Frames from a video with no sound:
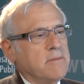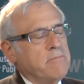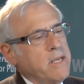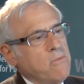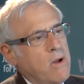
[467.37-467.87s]

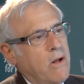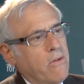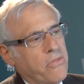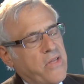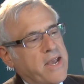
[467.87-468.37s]

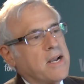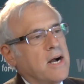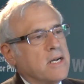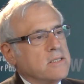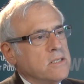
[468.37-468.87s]
Meanwhile, thank
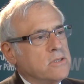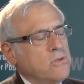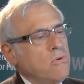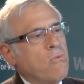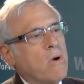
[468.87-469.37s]
God,
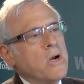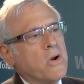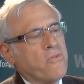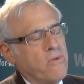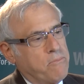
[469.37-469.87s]
2
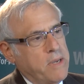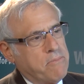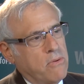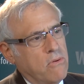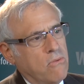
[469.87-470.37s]
wonderful
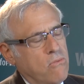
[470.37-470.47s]
people,